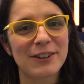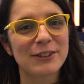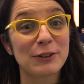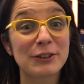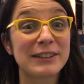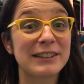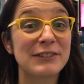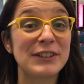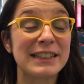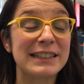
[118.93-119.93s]
called Ola de
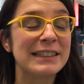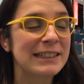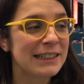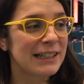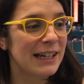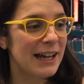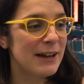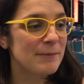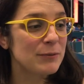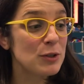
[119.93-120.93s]
la Vida.
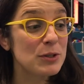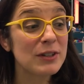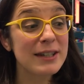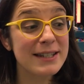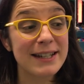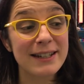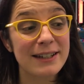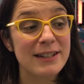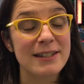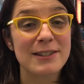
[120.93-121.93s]
So it's really
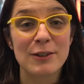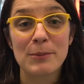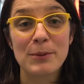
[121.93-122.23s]
exciting because it's an